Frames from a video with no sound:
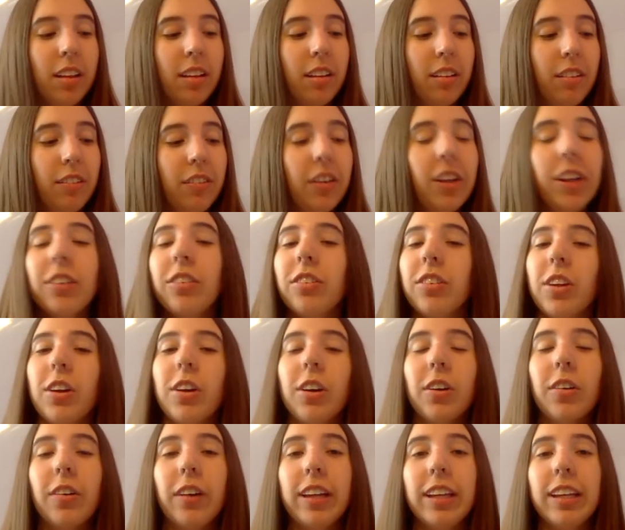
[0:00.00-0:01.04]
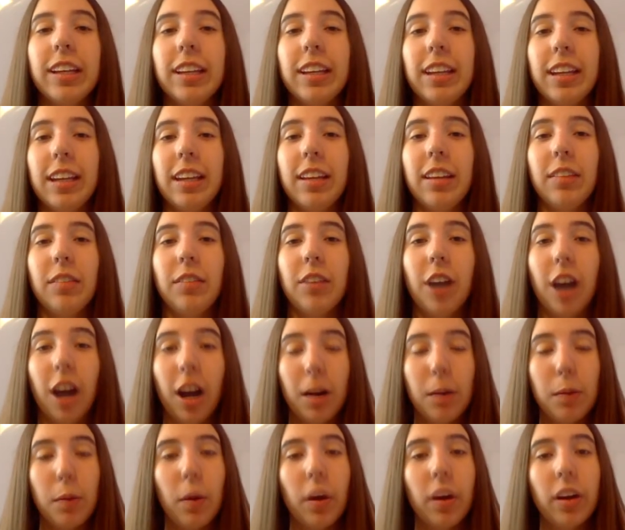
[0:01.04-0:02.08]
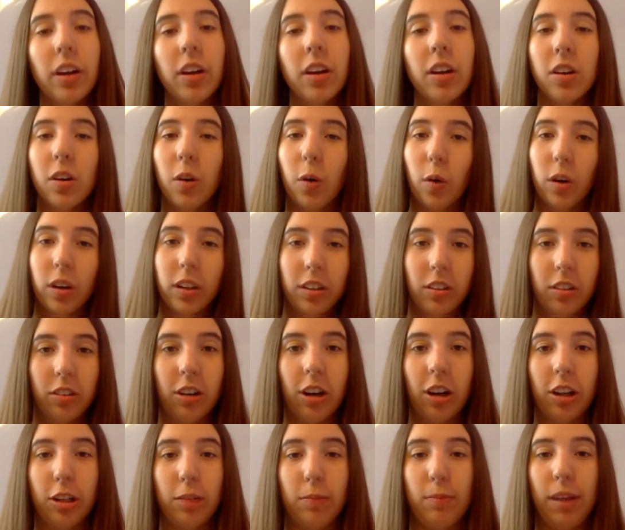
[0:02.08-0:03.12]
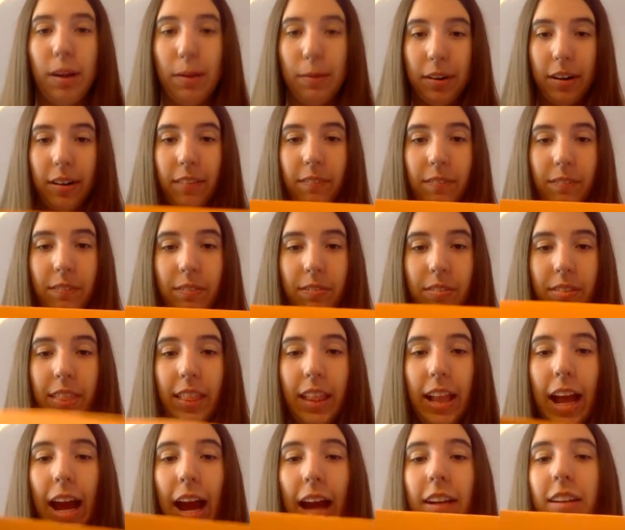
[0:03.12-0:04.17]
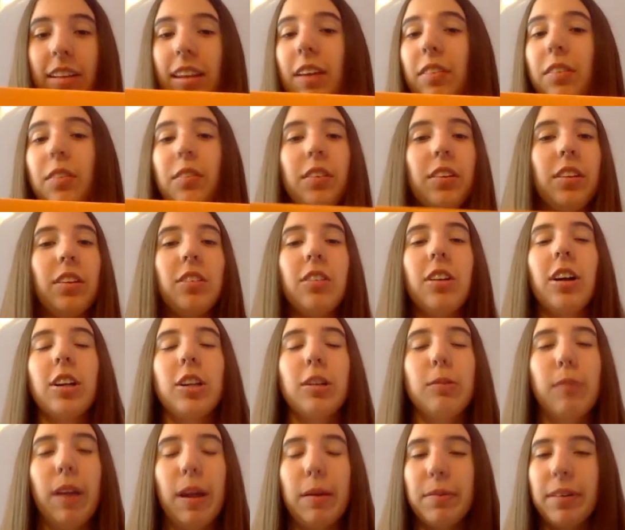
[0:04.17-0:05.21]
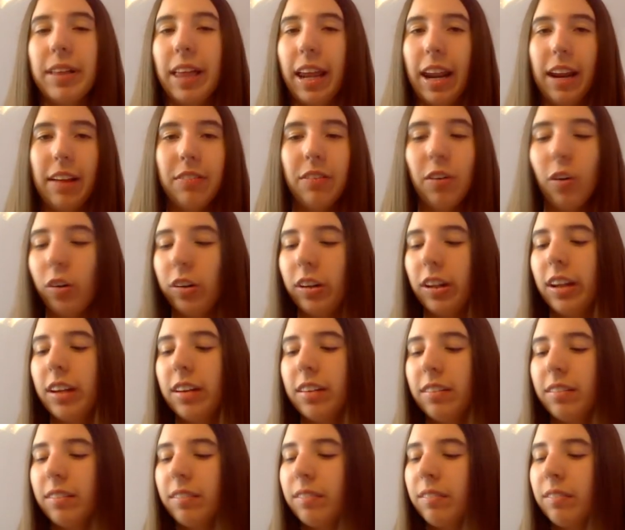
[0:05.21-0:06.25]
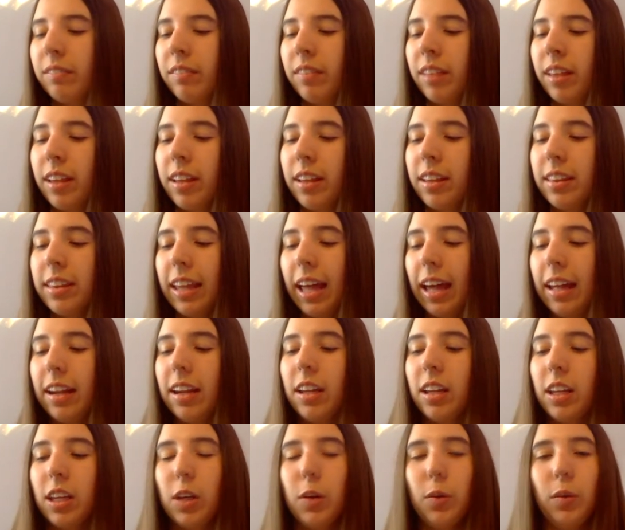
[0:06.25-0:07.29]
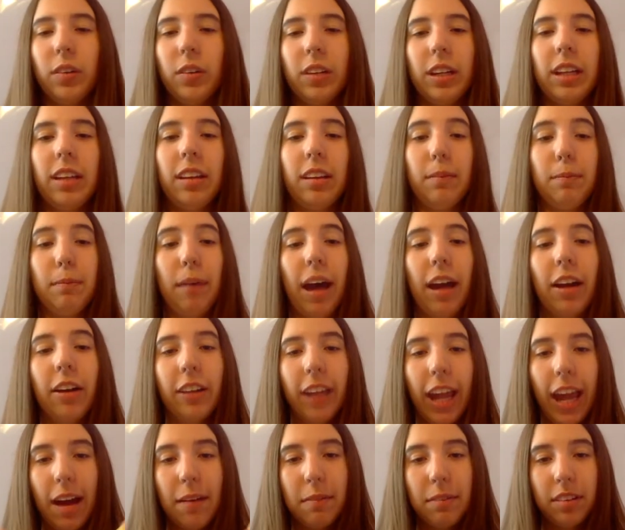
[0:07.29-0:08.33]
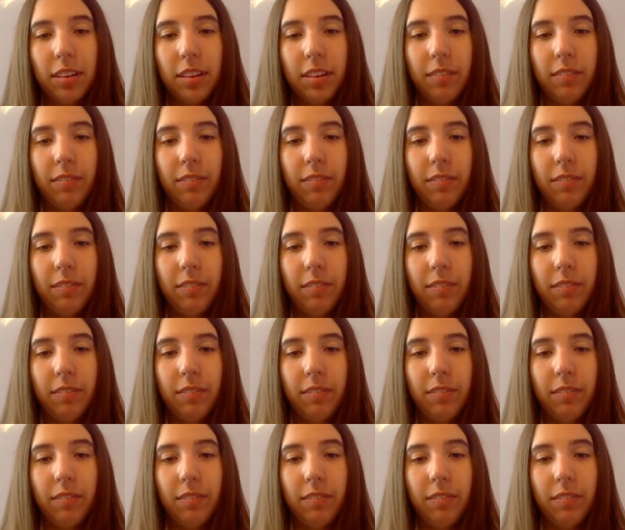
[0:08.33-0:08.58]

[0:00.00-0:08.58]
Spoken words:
First, you're going to need some cardboard or construction paper. I just have some construction paper that I folded. Then you will need some bottle caps.